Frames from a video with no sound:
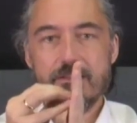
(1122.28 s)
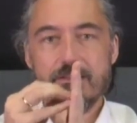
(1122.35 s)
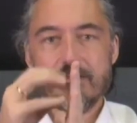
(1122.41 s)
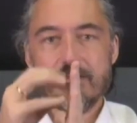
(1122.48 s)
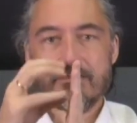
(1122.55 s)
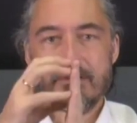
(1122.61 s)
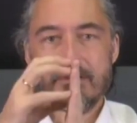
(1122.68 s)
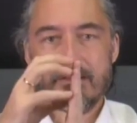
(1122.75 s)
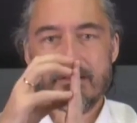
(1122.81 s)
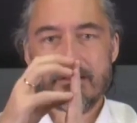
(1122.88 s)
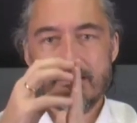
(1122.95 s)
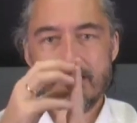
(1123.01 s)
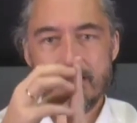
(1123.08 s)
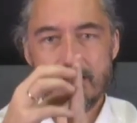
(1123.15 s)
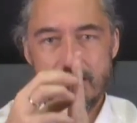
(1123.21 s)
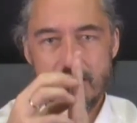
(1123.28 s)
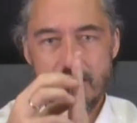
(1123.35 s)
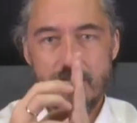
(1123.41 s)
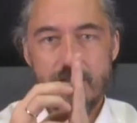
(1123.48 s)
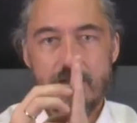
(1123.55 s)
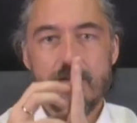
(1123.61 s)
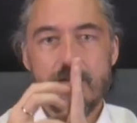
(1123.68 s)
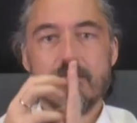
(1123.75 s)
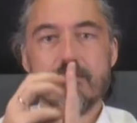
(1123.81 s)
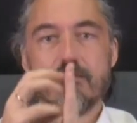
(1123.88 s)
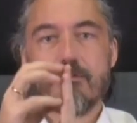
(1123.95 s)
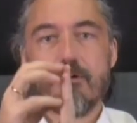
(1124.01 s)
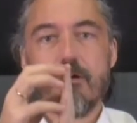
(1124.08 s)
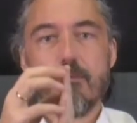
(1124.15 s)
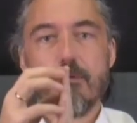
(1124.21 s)
So then there is
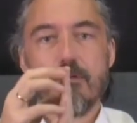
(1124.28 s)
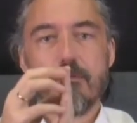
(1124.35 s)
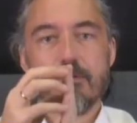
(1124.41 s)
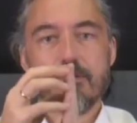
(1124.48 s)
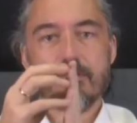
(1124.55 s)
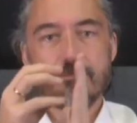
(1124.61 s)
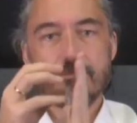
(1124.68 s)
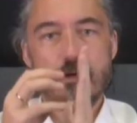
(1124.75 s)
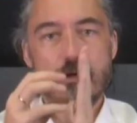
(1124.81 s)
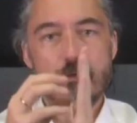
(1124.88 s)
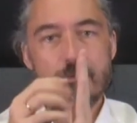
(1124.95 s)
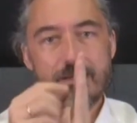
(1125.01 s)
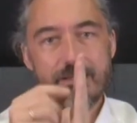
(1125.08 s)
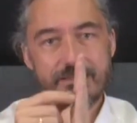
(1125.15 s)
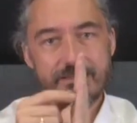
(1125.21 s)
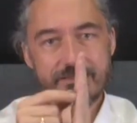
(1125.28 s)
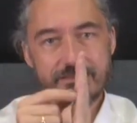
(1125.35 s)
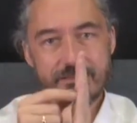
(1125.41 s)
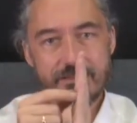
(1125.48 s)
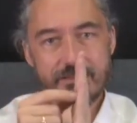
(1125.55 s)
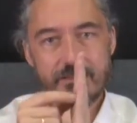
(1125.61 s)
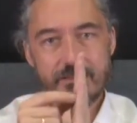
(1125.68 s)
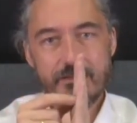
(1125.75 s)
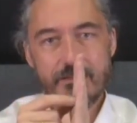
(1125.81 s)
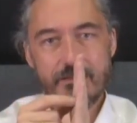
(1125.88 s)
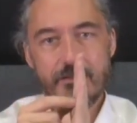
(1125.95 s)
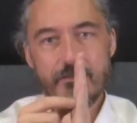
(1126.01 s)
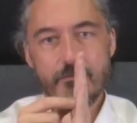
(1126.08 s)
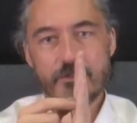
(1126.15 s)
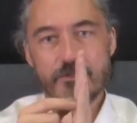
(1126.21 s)
trauma, but trauma has
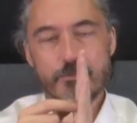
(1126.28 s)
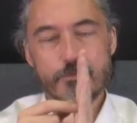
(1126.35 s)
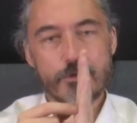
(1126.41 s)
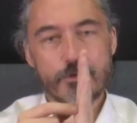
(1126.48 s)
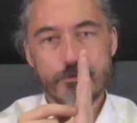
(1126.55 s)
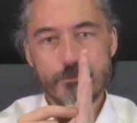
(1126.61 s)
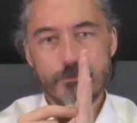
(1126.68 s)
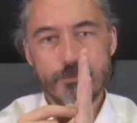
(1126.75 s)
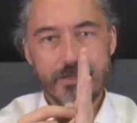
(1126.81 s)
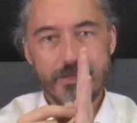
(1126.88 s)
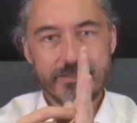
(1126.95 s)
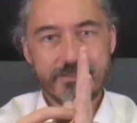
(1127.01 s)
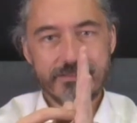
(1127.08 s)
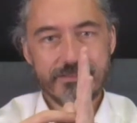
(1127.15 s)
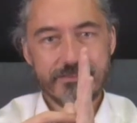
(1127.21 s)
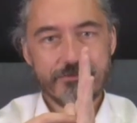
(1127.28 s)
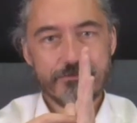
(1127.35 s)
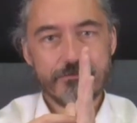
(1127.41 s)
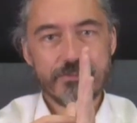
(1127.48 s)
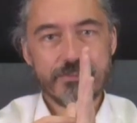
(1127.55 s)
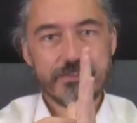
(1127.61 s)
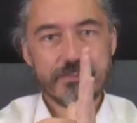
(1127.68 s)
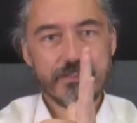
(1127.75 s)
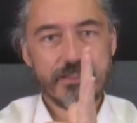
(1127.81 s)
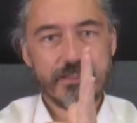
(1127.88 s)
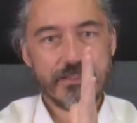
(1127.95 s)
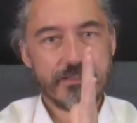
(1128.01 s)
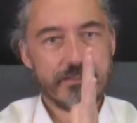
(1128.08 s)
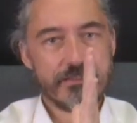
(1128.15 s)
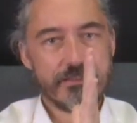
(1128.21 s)
a much more complex and
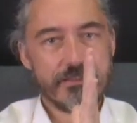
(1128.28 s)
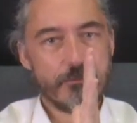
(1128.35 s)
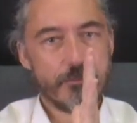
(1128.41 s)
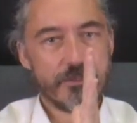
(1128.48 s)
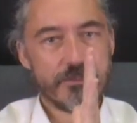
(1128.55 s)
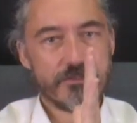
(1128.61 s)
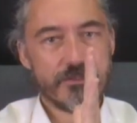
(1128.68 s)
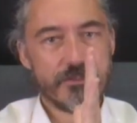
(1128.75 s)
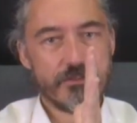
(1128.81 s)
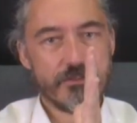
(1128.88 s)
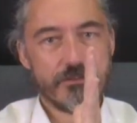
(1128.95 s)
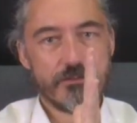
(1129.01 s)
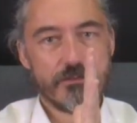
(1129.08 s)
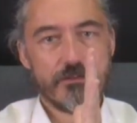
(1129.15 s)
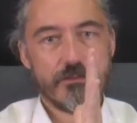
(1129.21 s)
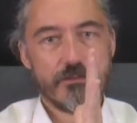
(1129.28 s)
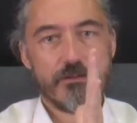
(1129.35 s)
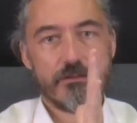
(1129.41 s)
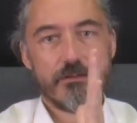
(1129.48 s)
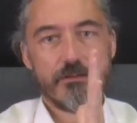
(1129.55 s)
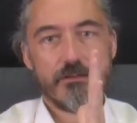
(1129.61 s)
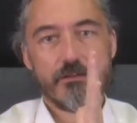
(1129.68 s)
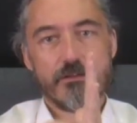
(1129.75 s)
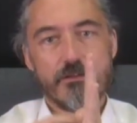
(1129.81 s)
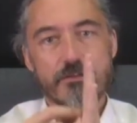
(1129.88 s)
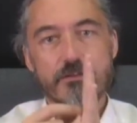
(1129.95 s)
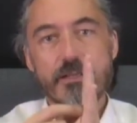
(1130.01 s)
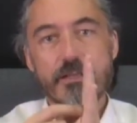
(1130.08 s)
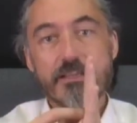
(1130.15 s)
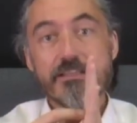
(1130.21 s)
sophisticated dimension in the
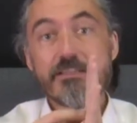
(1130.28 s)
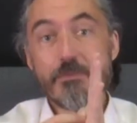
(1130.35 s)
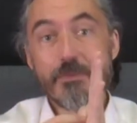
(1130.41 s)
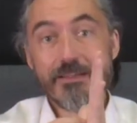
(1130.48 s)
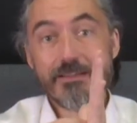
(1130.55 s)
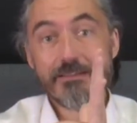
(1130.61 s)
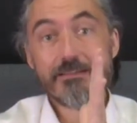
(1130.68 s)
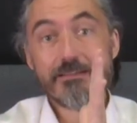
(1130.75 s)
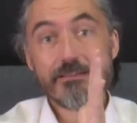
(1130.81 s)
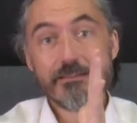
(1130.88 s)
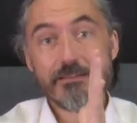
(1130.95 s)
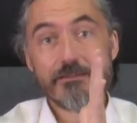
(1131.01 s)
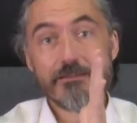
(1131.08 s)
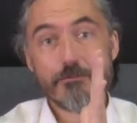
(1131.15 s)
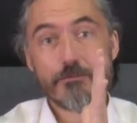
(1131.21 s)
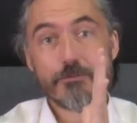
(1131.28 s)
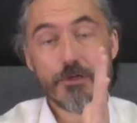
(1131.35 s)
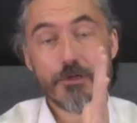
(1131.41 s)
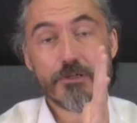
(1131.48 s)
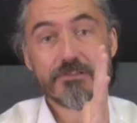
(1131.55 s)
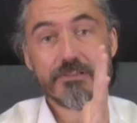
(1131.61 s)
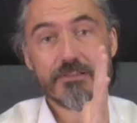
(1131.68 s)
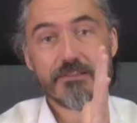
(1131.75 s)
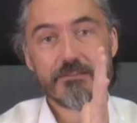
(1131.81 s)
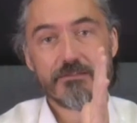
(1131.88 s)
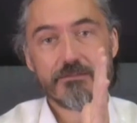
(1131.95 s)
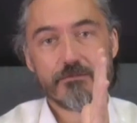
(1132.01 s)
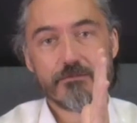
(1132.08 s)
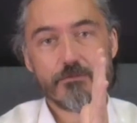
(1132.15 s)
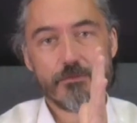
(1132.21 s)
attachment process.
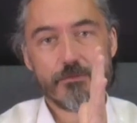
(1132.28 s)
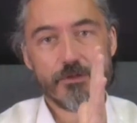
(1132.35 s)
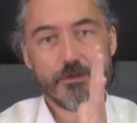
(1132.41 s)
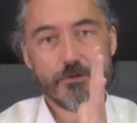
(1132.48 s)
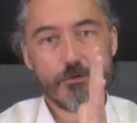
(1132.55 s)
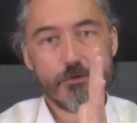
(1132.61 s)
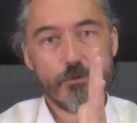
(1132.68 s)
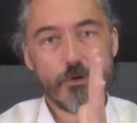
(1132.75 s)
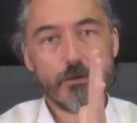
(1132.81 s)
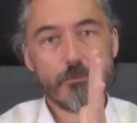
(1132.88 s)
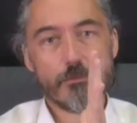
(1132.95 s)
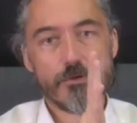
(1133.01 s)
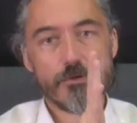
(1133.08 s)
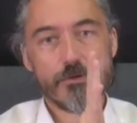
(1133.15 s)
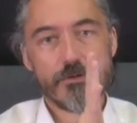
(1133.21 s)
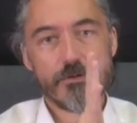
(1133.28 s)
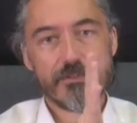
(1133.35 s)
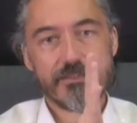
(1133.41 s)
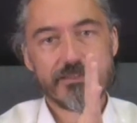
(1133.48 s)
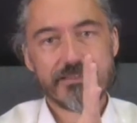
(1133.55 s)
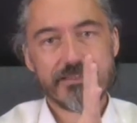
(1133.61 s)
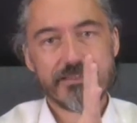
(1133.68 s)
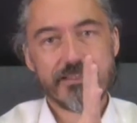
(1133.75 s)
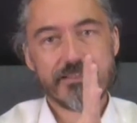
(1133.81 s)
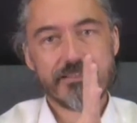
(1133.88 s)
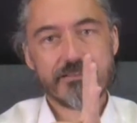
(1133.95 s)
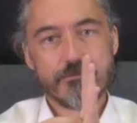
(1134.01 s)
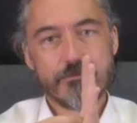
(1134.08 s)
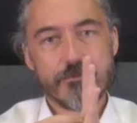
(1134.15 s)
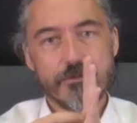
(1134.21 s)
When we grow up as
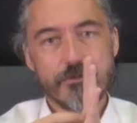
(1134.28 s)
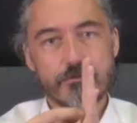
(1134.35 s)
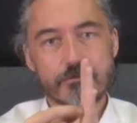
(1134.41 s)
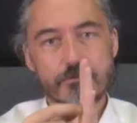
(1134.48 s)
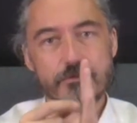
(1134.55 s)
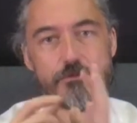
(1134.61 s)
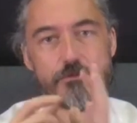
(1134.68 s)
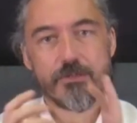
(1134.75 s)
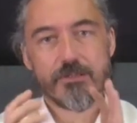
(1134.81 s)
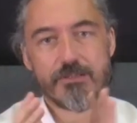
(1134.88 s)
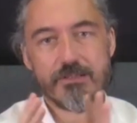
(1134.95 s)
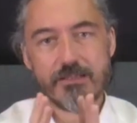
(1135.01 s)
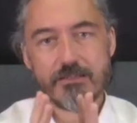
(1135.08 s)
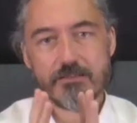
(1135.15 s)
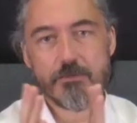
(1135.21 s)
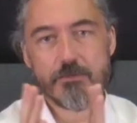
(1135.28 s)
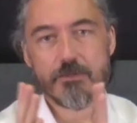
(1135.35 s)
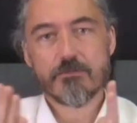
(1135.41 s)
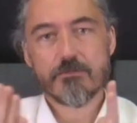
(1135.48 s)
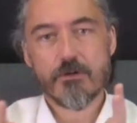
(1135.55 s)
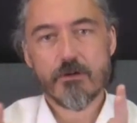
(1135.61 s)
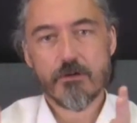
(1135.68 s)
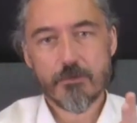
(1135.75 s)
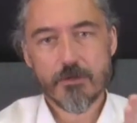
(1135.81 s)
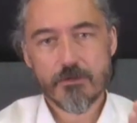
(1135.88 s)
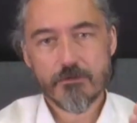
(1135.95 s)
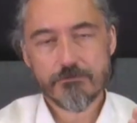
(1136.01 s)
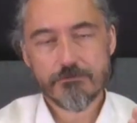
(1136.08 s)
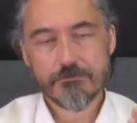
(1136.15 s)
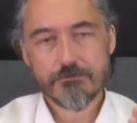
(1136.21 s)
kids, we all know attachment trauma.